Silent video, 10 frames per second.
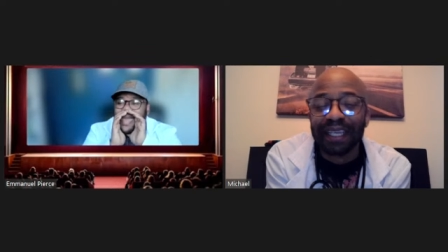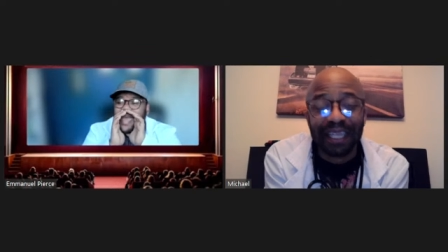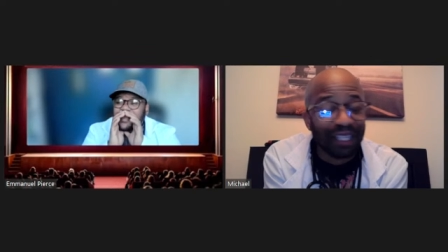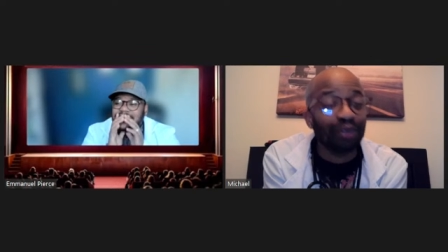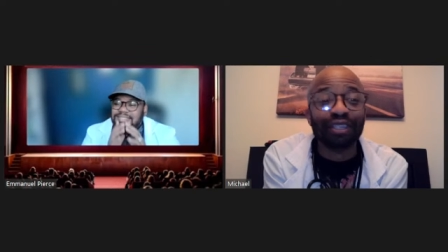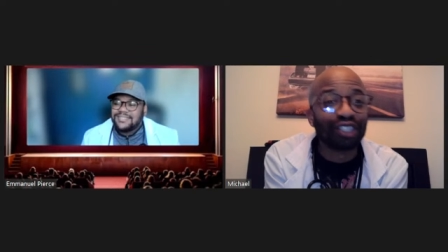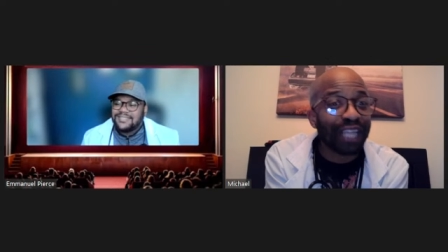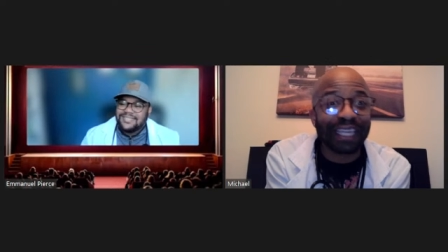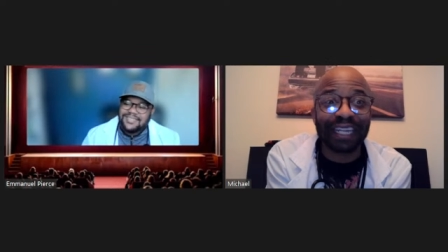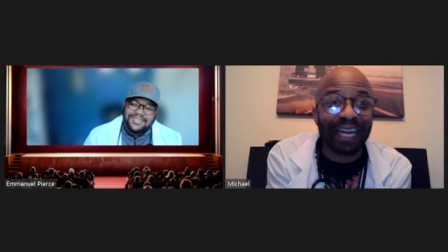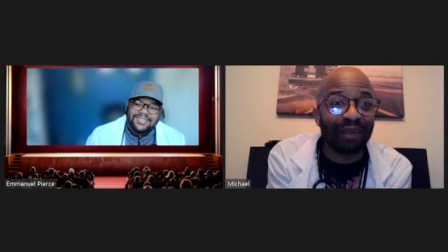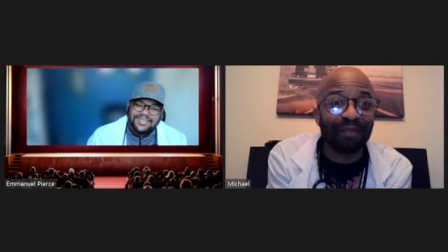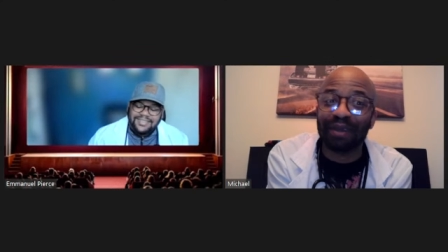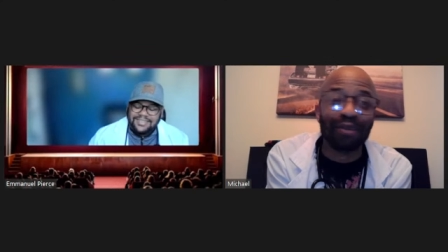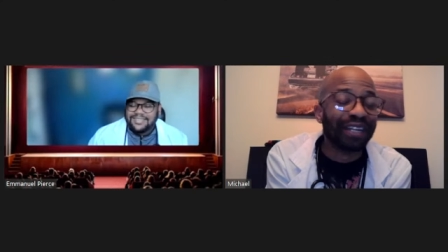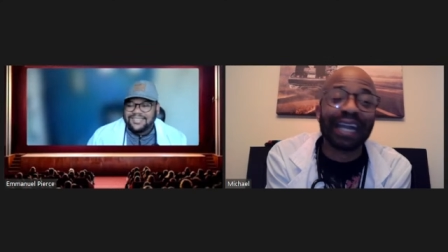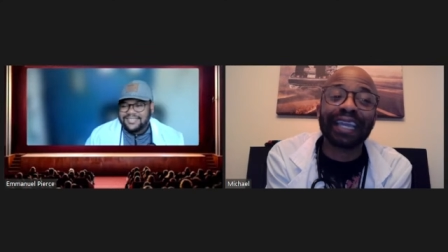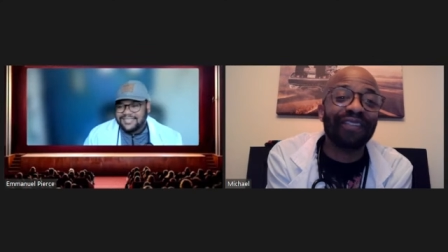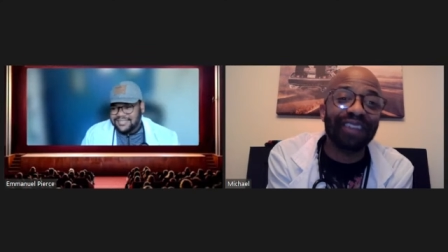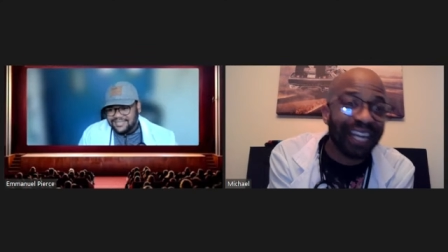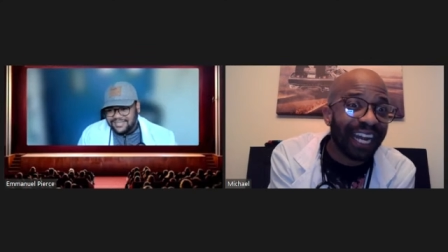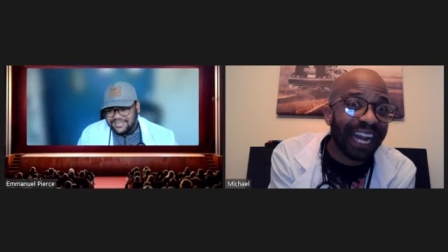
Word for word: You can check it out, but we're not giving it an